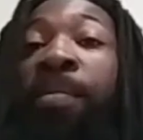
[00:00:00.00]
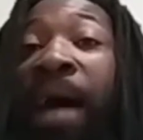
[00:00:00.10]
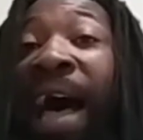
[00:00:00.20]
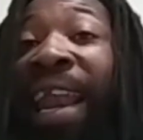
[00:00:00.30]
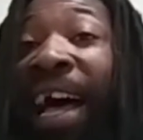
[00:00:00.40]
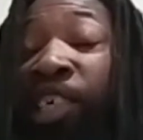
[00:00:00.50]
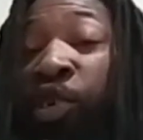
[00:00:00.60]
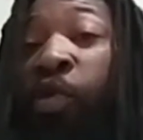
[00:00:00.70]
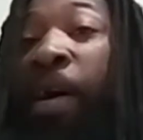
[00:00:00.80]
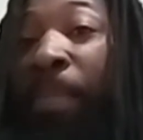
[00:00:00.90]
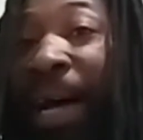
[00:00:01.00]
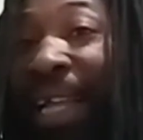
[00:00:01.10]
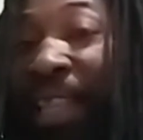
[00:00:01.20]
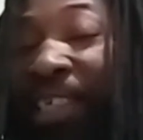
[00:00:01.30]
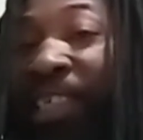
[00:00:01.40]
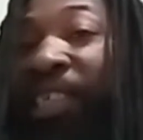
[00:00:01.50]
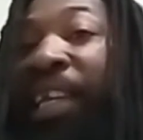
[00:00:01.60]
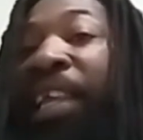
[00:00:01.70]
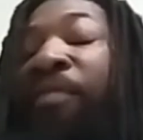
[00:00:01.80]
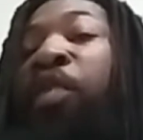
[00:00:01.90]
a biological hypothesis
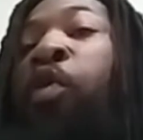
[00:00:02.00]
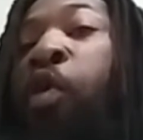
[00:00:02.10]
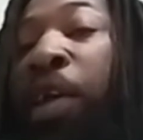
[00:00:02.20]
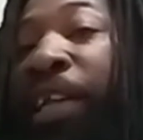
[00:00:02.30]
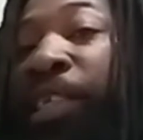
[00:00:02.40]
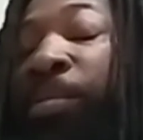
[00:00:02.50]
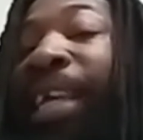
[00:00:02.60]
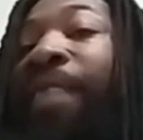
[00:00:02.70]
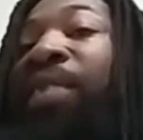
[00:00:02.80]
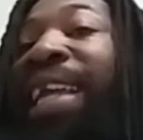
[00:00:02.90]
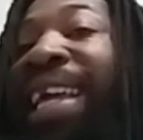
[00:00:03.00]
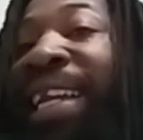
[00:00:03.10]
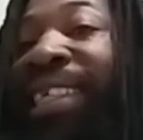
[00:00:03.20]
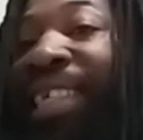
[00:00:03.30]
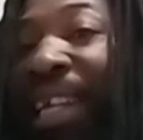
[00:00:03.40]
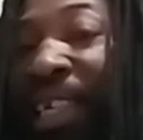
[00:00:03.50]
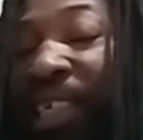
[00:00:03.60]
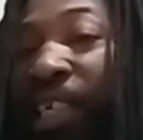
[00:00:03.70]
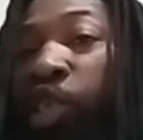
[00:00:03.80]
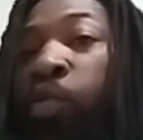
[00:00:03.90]
that living organisms have an innate
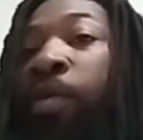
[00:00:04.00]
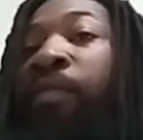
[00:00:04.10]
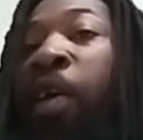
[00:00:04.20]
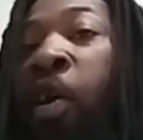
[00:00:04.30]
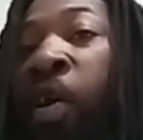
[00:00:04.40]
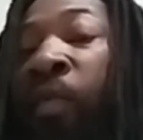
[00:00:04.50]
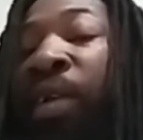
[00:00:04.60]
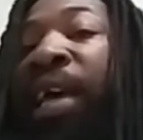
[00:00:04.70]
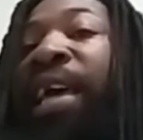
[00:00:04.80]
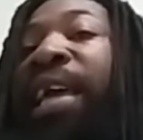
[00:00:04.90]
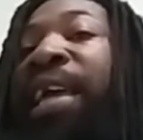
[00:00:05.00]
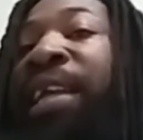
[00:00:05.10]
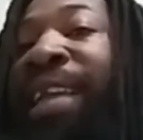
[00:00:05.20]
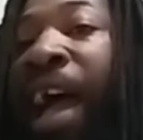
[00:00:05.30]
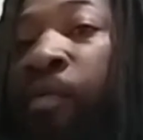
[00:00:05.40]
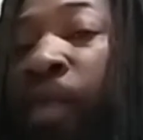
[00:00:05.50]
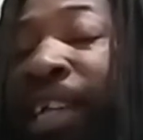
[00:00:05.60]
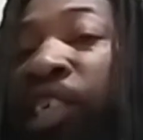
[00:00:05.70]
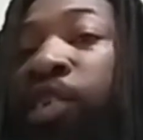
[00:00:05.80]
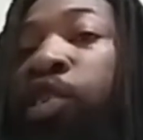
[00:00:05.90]
tendency to evolve in a
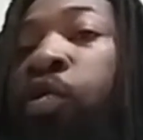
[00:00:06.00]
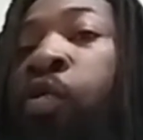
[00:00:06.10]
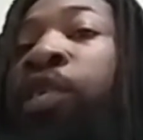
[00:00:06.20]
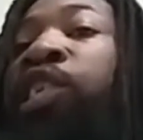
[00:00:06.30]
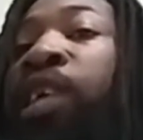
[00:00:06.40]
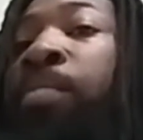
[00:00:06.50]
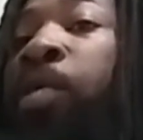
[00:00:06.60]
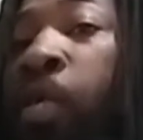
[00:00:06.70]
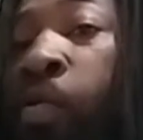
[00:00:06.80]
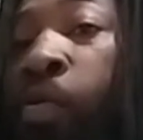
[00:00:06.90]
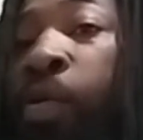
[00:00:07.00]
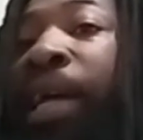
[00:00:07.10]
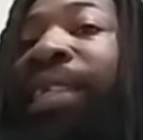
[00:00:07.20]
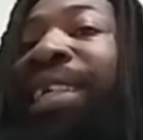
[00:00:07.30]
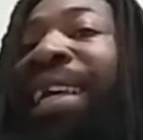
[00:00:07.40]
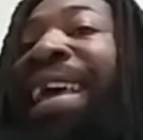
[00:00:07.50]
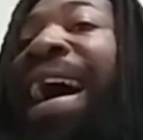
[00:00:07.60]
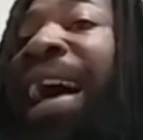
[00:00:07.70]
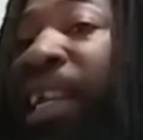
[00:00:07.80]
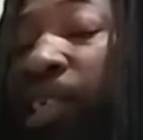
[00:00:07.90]
direction towards some goal,
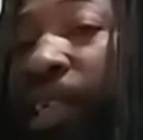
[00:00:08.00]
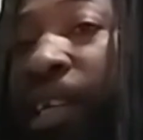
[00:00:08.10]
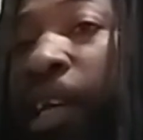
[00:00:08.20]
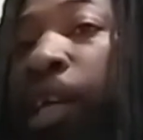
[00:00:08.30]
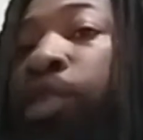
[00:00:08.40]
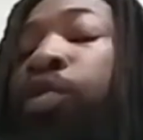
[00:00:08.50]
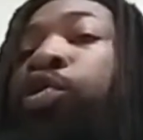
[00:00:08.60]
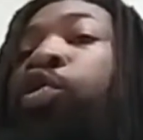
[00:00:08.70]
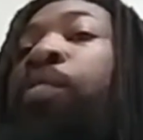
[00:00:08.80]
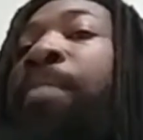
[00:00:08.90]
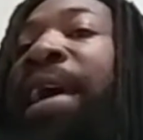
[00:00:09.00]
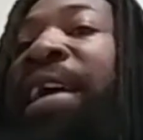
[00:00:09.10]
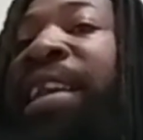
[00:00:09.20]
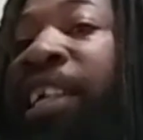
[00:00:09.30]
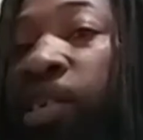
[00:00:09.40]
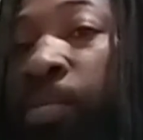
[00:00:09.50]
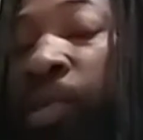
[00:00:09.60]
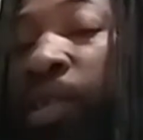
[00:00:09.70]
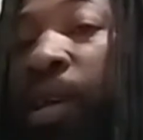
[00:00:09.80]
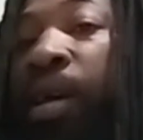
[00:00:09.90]
teleology, due to
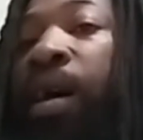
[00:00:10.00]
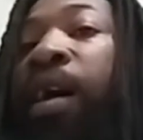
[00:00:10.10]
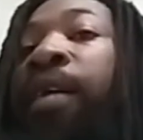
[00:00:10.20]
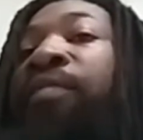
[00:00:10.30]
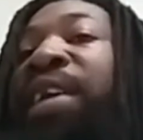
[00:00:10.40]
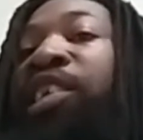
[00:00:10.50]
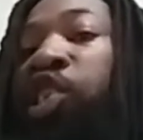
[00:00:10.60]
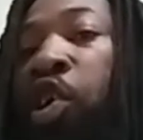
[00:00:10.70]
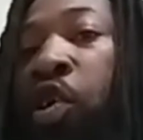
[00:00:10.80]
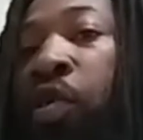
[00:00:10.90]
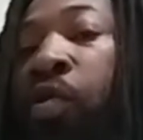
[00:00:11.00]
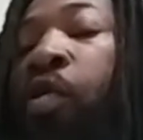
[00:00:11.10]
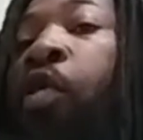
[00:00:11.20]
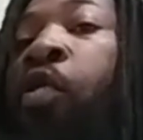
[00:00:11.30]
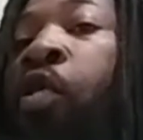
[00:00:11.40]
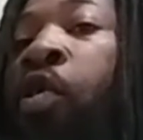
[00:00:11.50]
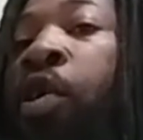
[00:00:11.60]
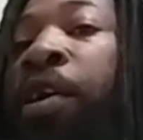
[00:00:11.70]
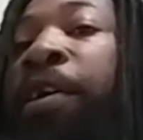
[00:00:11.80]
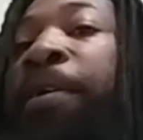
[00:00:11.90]
mechanisms of internal
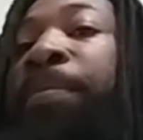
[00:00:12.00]
or